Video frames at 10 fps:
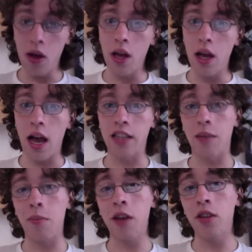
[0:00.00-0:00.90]
week, Black
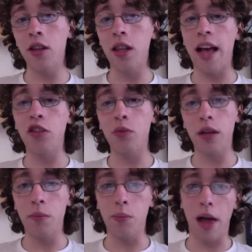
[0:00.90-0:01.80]
Clover is going
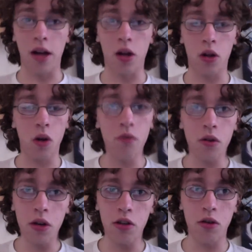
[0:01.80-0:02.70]
to make its
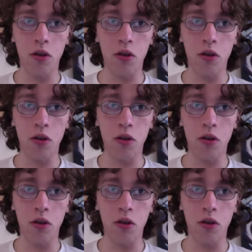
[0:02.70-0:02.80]
return and